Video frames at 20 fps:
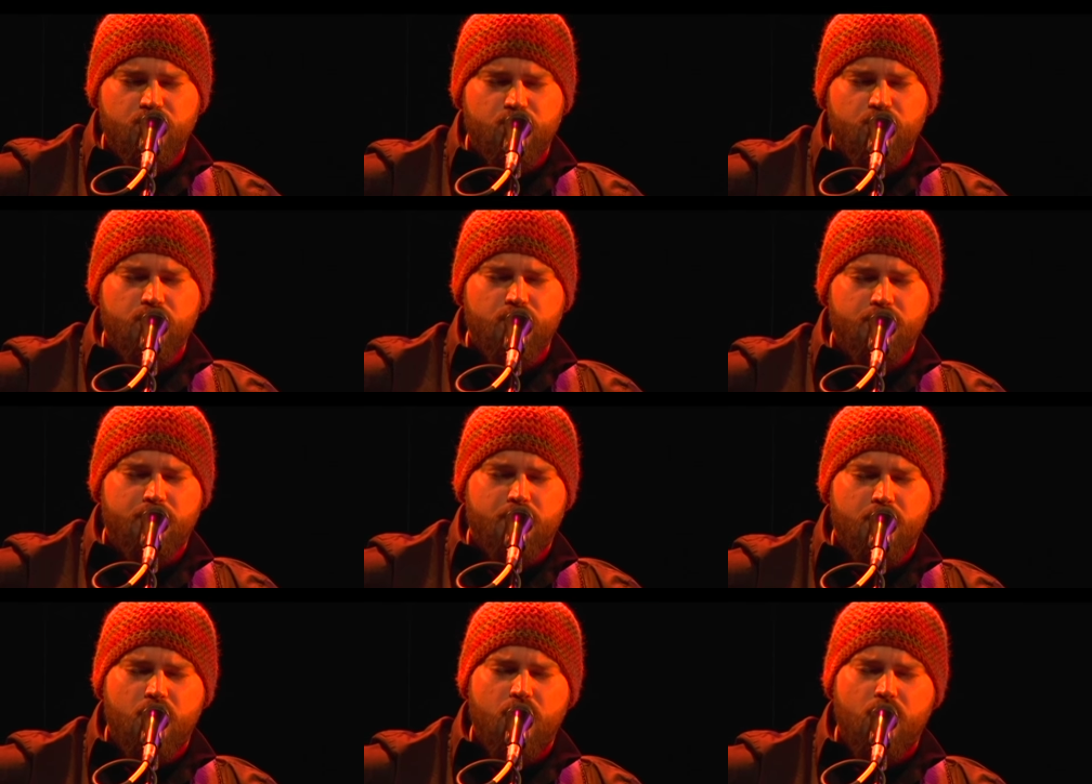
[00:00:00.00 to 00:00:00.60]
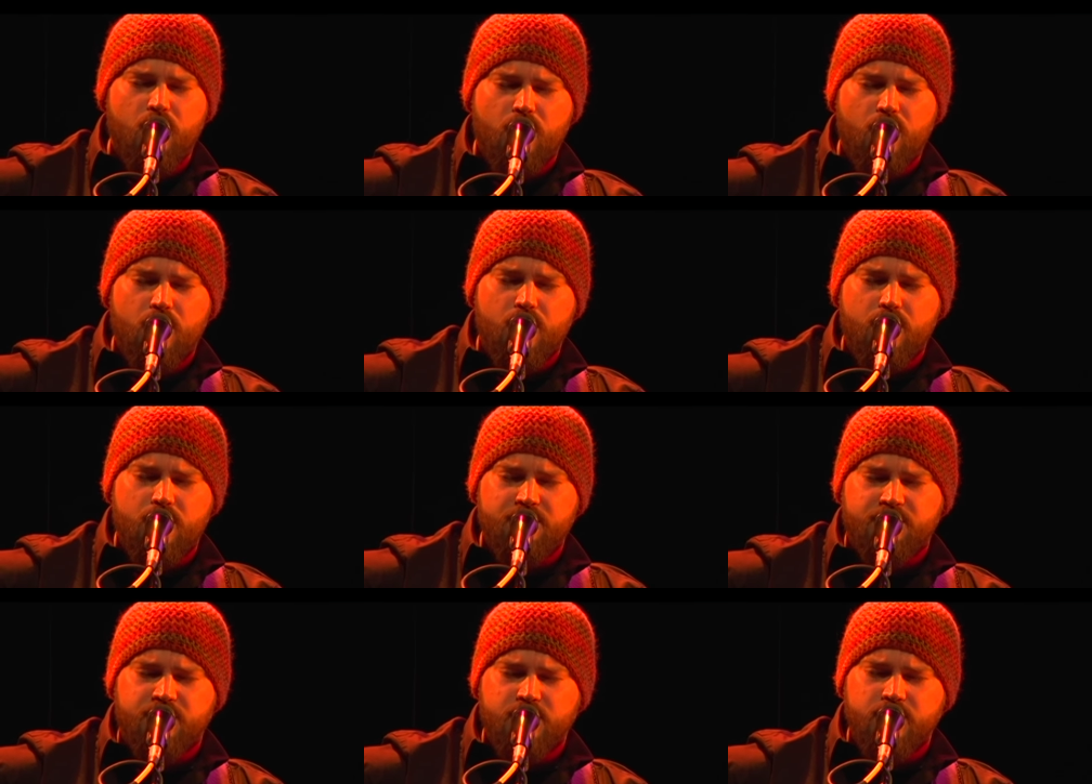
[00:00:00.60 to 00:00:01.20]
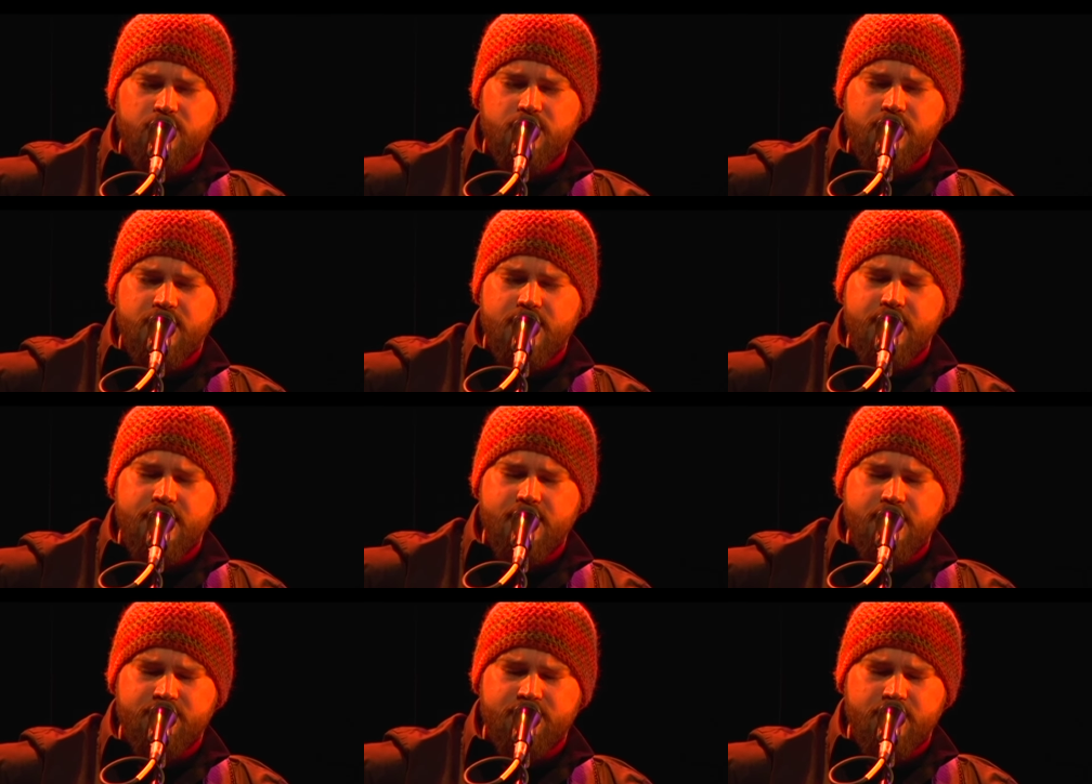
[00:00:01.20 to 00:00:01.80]
and you were born for
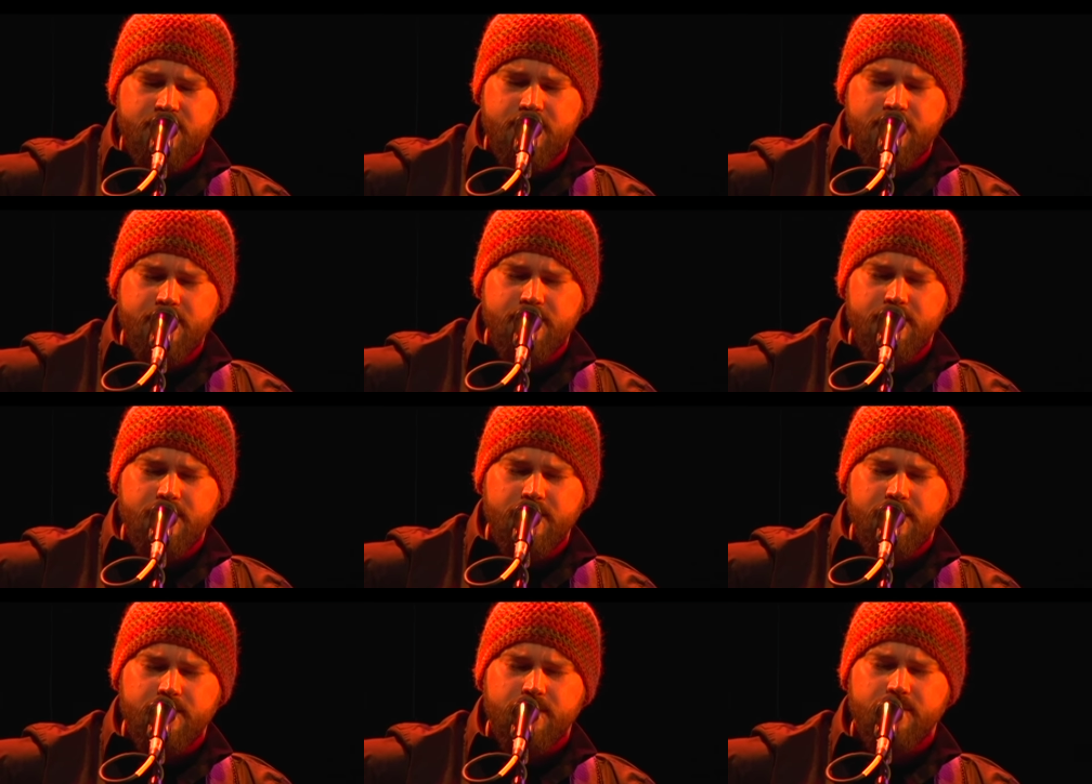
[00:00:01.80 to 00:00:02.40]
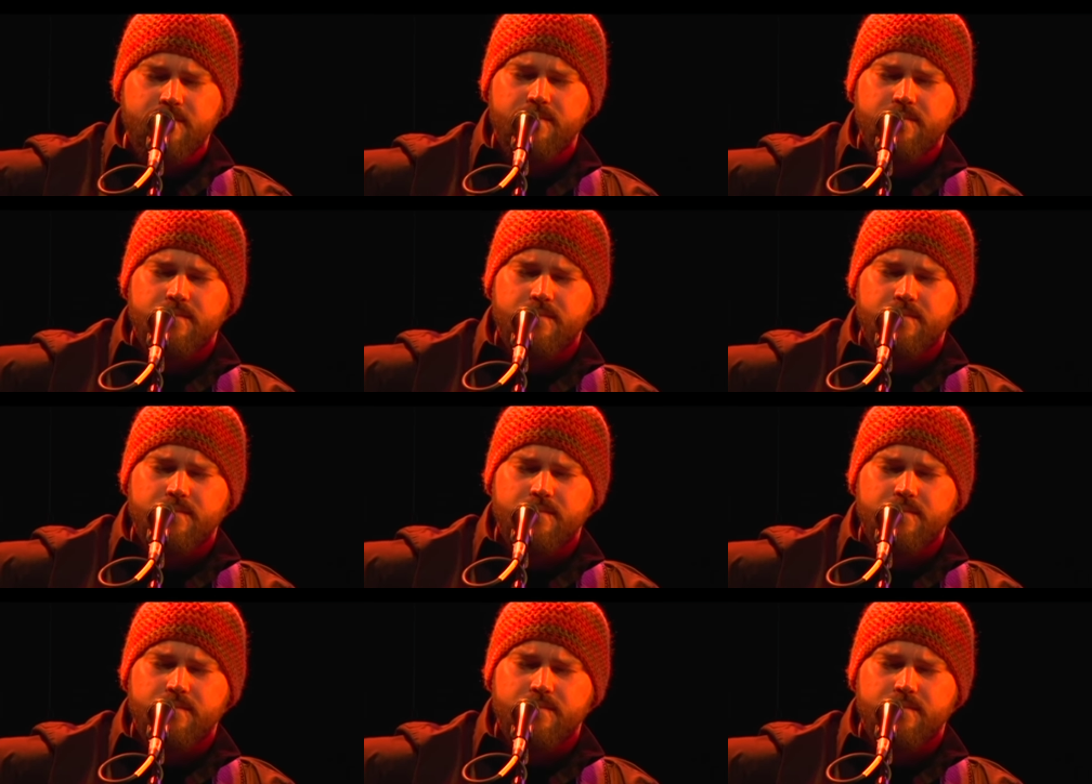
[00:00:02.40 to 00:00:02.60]
leaving.